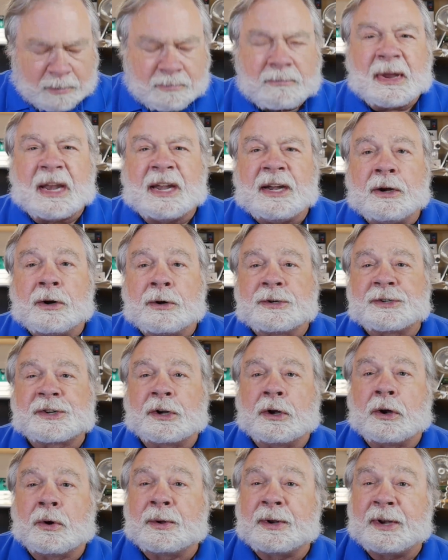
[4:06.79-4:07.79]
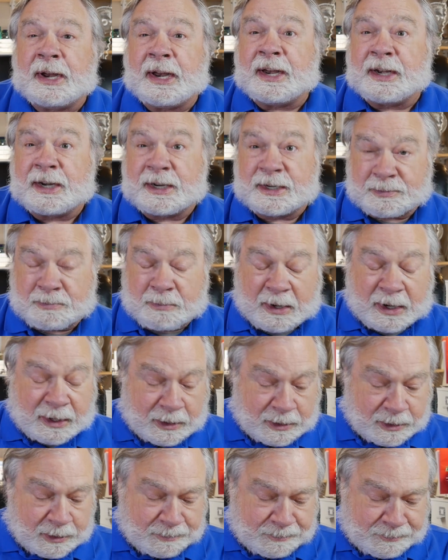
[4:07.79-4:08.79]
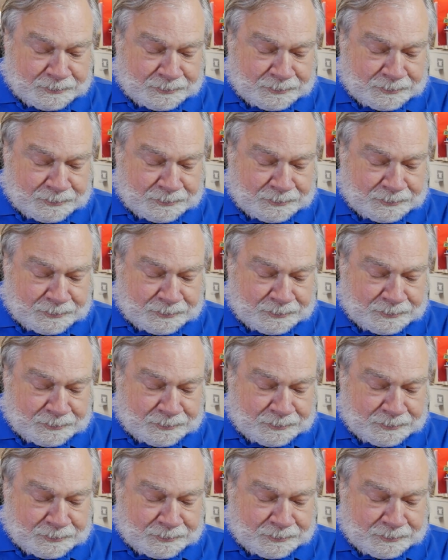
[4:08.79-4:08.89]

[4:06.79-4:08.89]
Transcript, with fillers: many years ago and it expired.